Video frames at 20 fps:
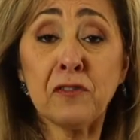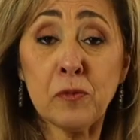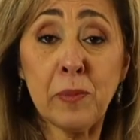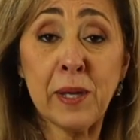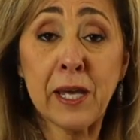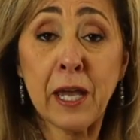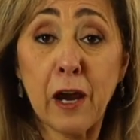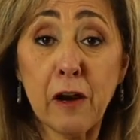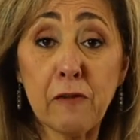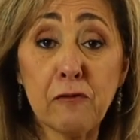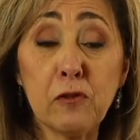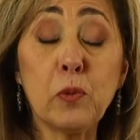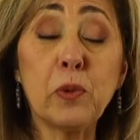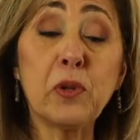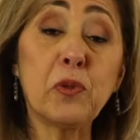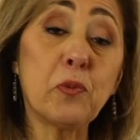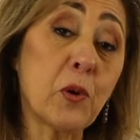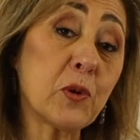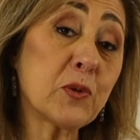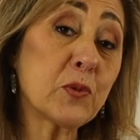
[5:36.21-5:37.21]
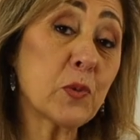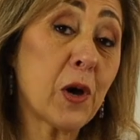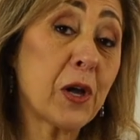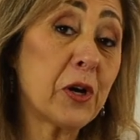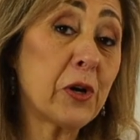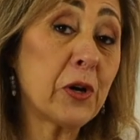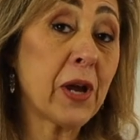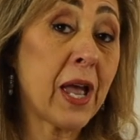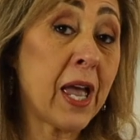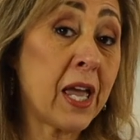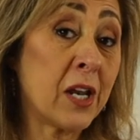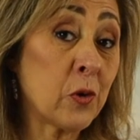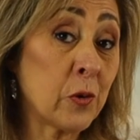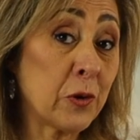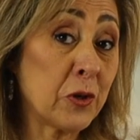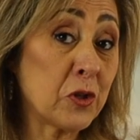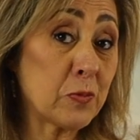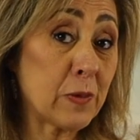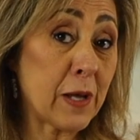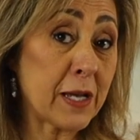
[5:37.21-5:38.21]
to be careful with rosewater and
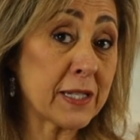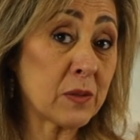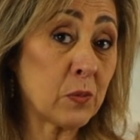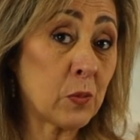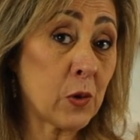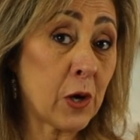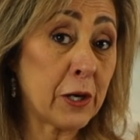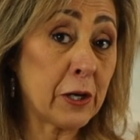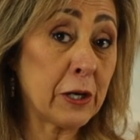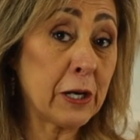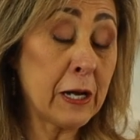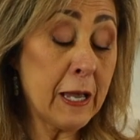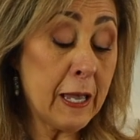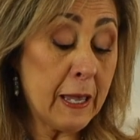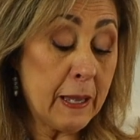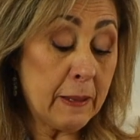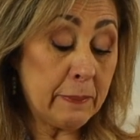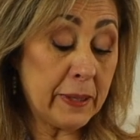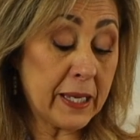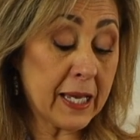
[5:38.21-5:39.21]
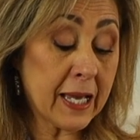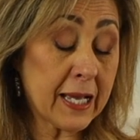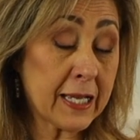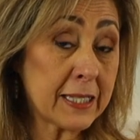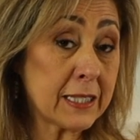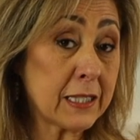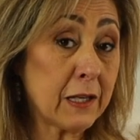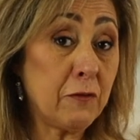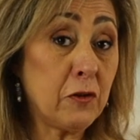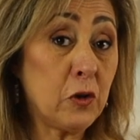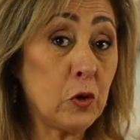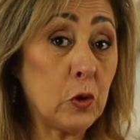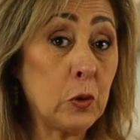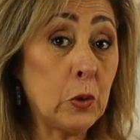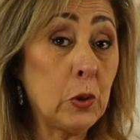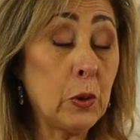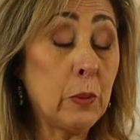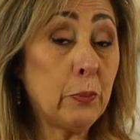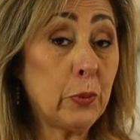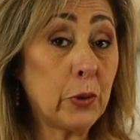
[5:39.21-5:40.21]
orange blossom water, because if
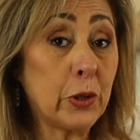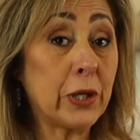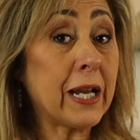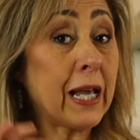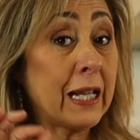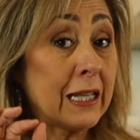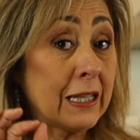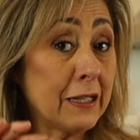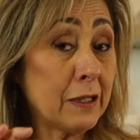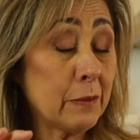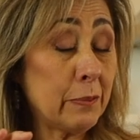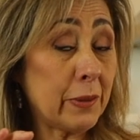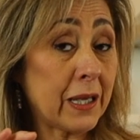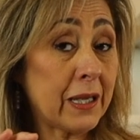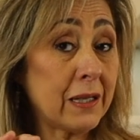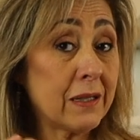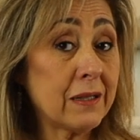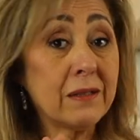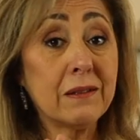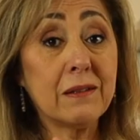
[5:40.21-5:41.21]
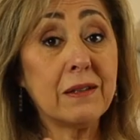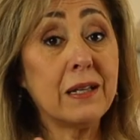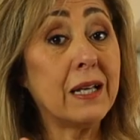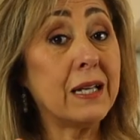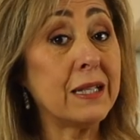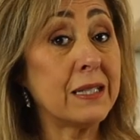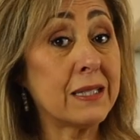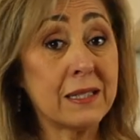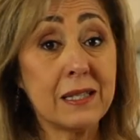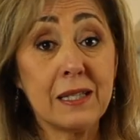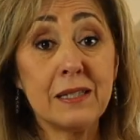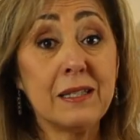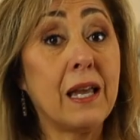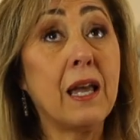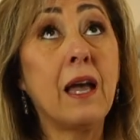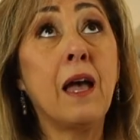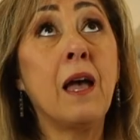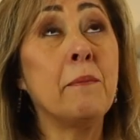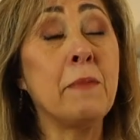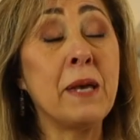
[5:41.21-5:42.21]
you put a little bit, it's
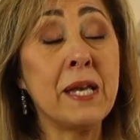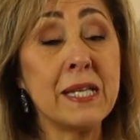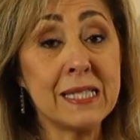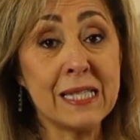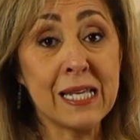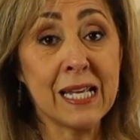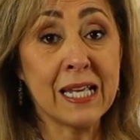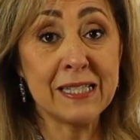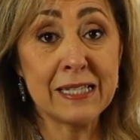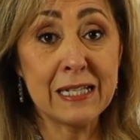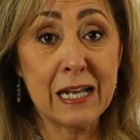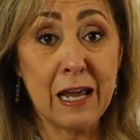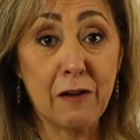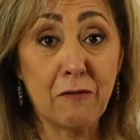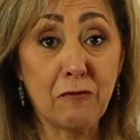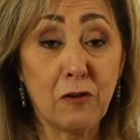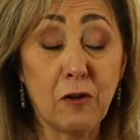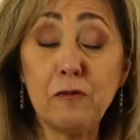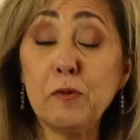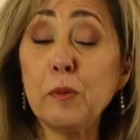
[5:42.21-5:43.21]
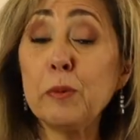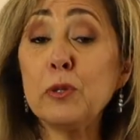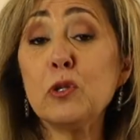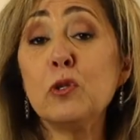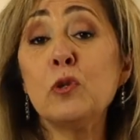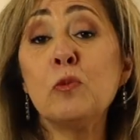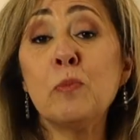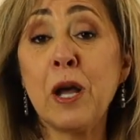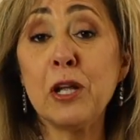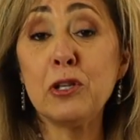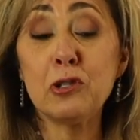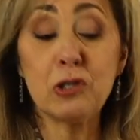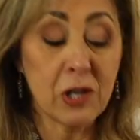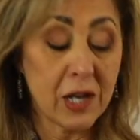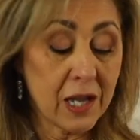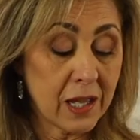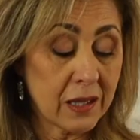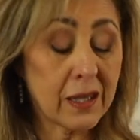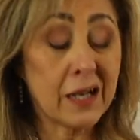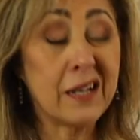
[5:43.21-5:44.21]
amazing and delightful. If you put too much,
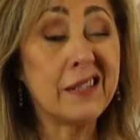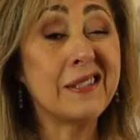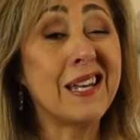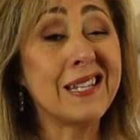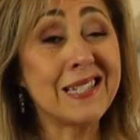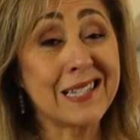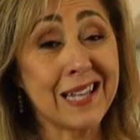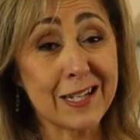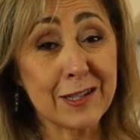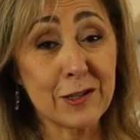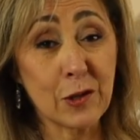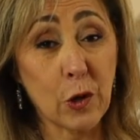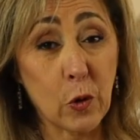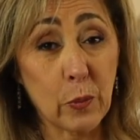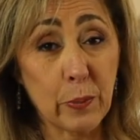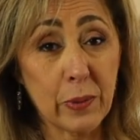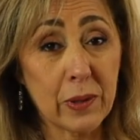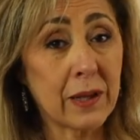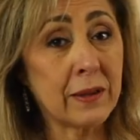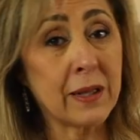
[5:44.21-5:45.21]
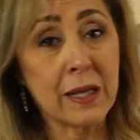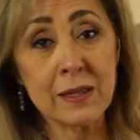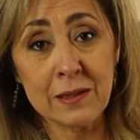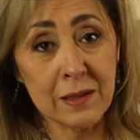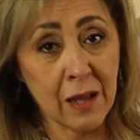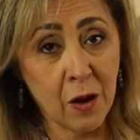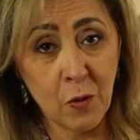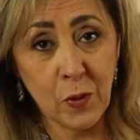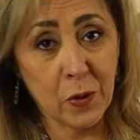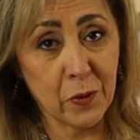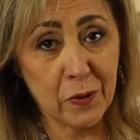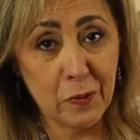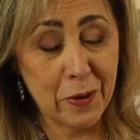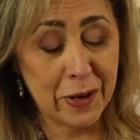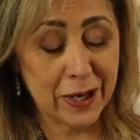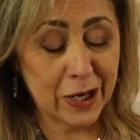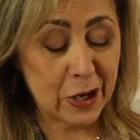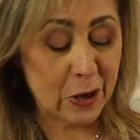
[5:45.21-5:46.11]
then it tastes like soap, and that's not where we want to